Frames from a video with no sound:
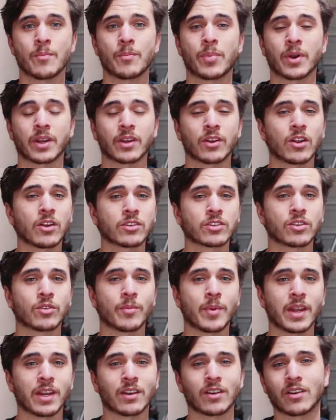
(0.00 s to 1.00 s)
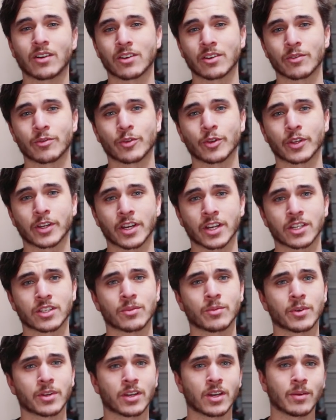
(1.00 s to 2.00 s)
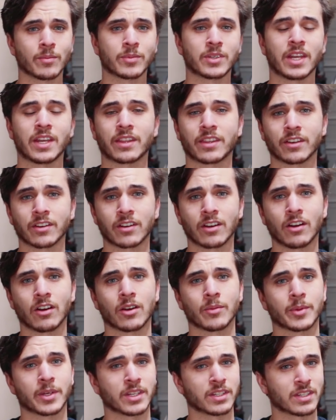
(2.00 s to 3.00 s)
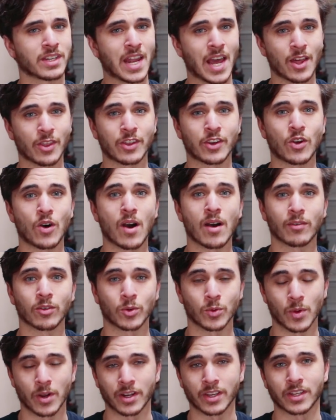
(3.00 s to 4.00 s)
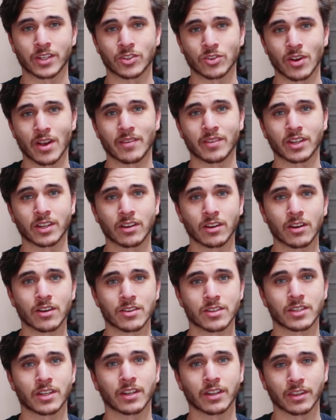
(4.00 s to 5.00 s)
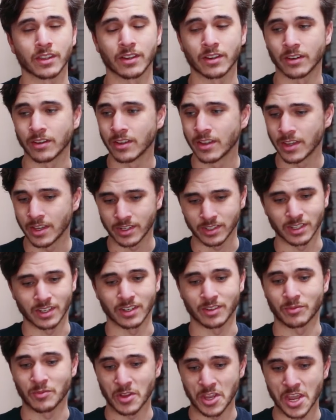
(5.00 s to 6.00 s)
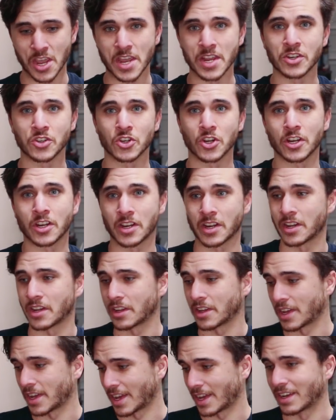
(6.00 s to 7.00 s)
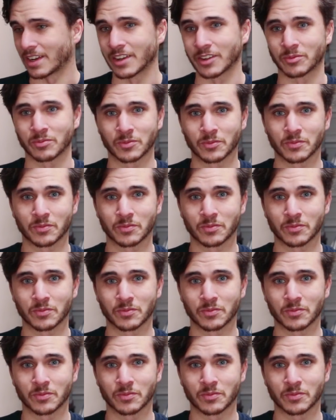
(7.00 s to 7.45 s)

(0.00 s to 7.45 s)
But it also made it harder for the customer to come take their car, because now they don't have a running and driving car sitting there. It's an engine and a